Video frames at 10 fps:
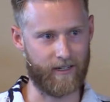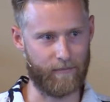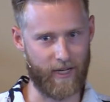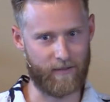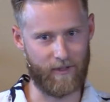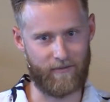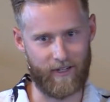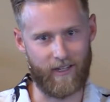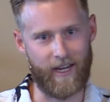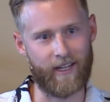And it makes me
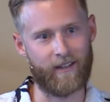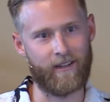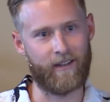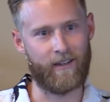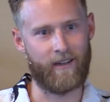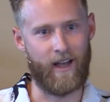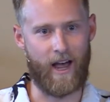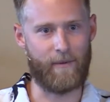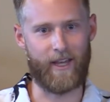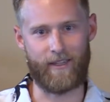feel like
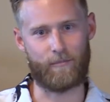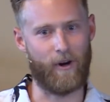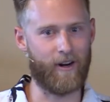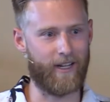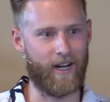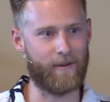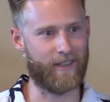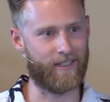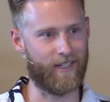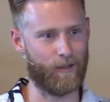I'm at this party and I'm at
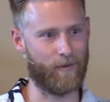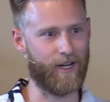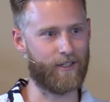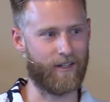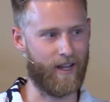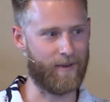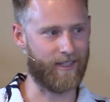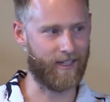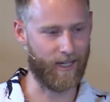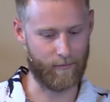the celebration. And I'm at
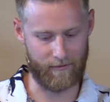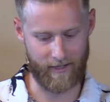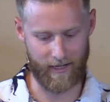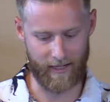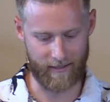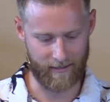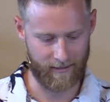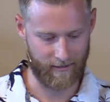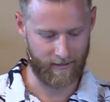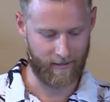the kingdom of God.
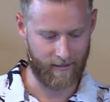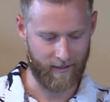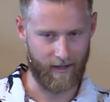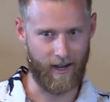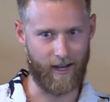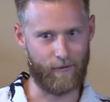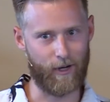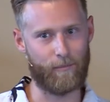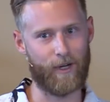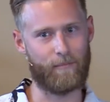And I
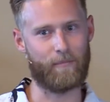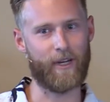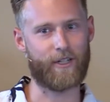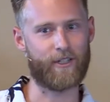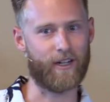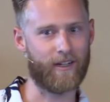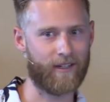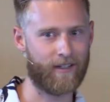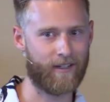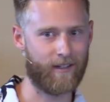want to put up a picture
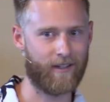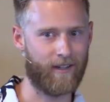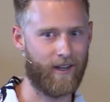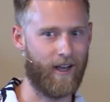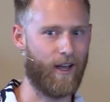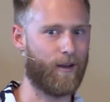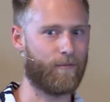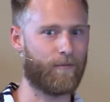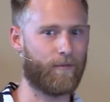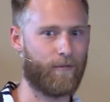
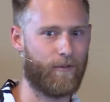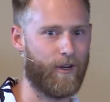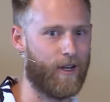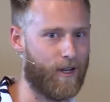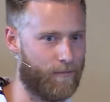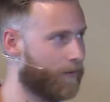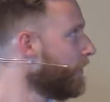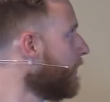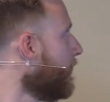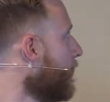from
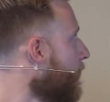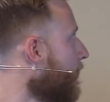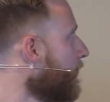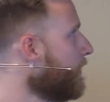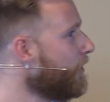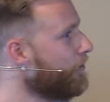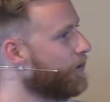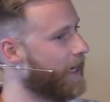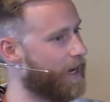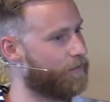
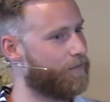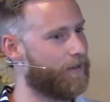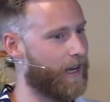youth camp.